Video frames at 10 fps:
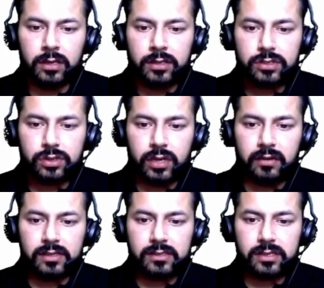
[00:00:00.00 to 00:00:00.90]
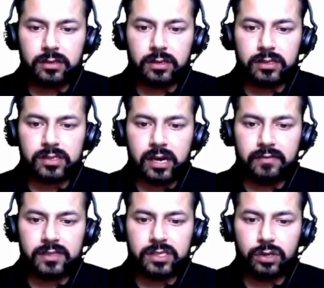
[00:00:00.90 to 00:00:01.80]
So it will start
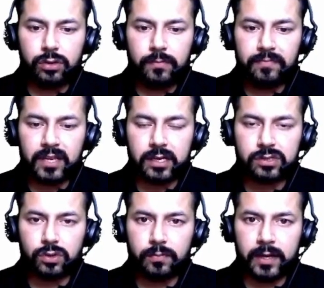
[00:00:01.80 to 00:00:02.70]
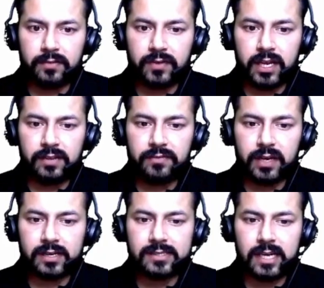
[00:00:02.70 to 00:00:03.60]
with 0 and stop at 5
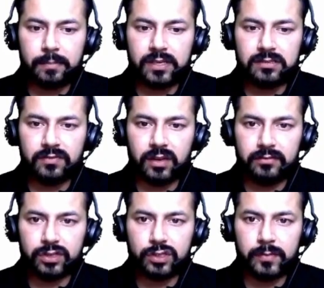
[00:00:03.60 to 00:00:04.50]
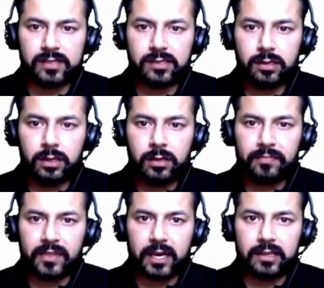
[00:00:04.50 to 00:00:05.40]
and step is 1, which means
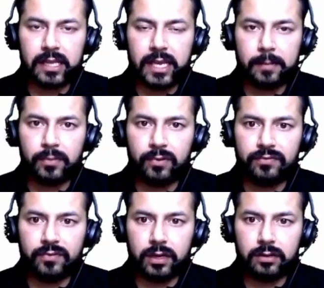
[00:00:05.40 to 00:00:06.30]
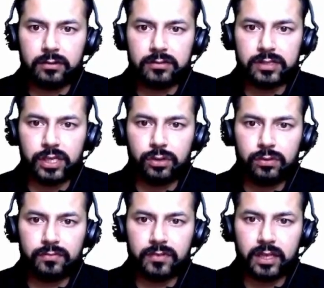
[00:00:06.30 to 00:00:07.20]
at the gap of 1,
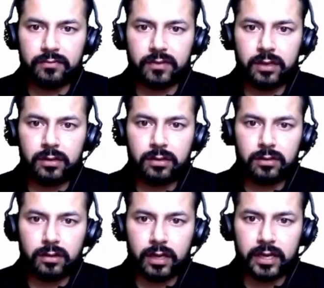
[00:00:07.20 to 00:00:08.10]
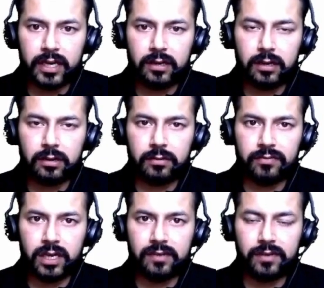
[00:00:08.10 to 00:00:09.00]
0, then 1, again
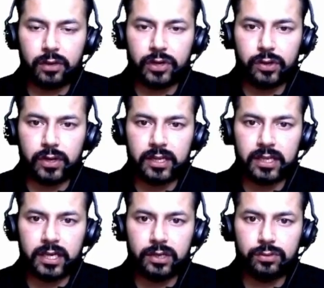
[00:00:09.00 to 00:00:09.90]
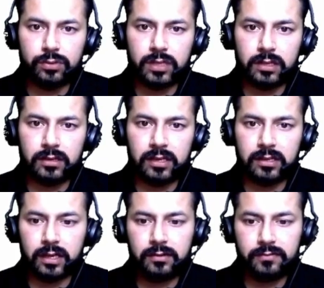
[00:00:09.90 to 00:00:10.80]
1 if you are going to add, then 2, then 3,
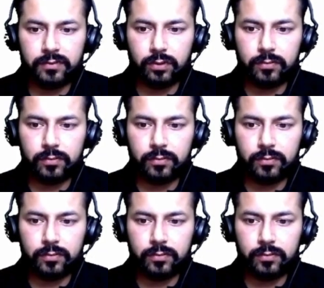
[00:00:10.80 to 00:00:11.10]
then 4.